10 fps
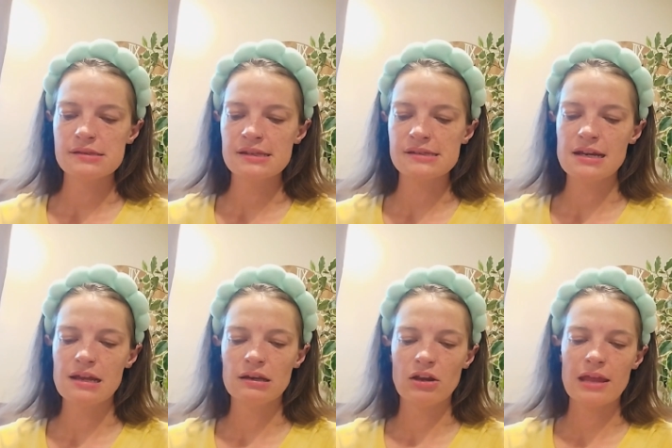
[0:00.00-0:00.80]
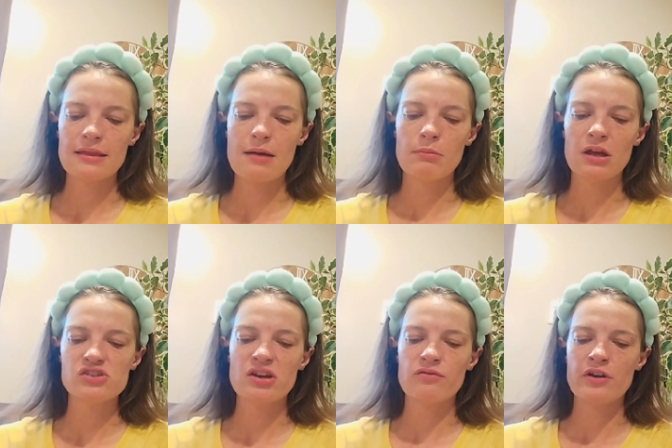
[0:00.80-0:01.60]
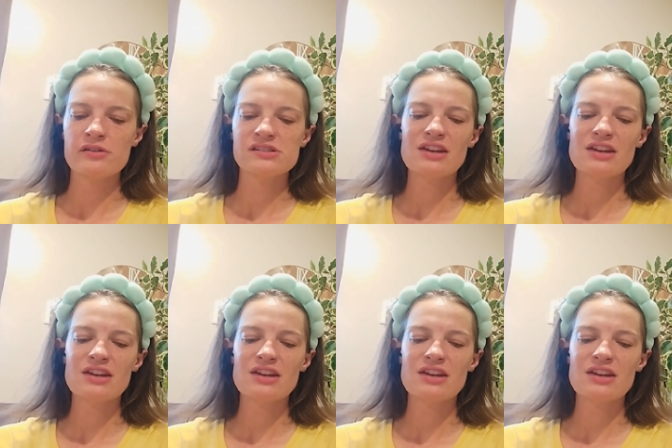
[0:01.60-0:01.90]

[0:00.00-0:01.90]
since I didn't get that much at first.